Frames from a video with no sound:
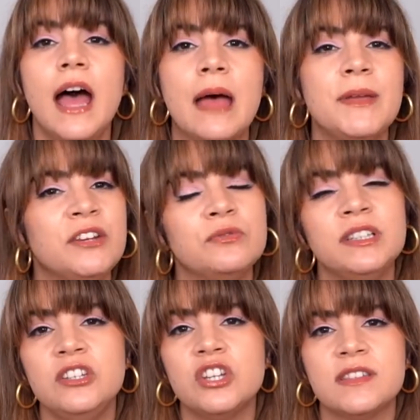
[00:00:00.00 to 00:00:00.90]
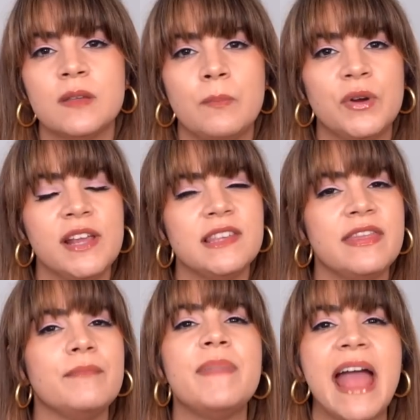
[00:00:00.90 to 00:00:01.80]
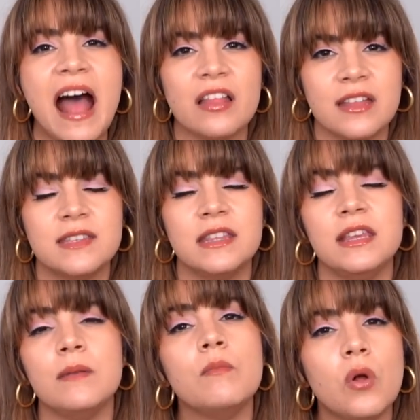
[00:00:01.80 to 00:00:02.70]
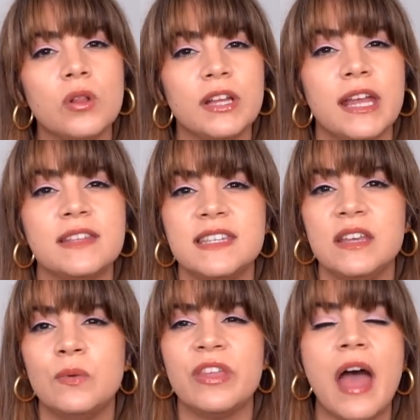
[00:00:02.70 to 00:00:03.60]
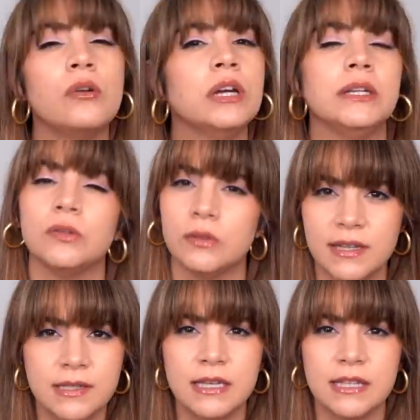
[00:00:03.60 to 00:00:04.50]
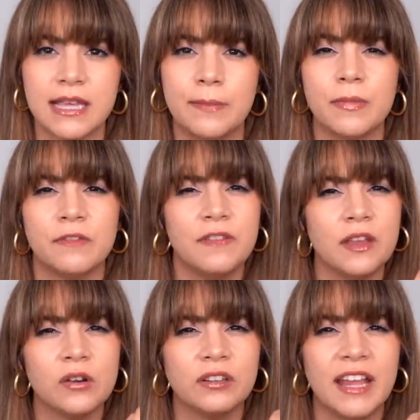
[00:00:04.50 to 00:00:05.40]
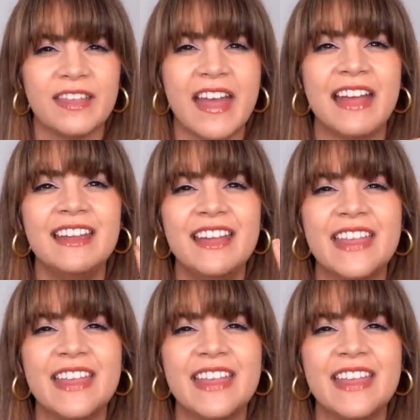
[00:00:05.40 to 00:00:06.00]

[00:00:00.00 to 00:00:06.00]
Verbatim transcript: Um, and it really just it brings in the balance and the emolliency without a greasy type of feel or like that,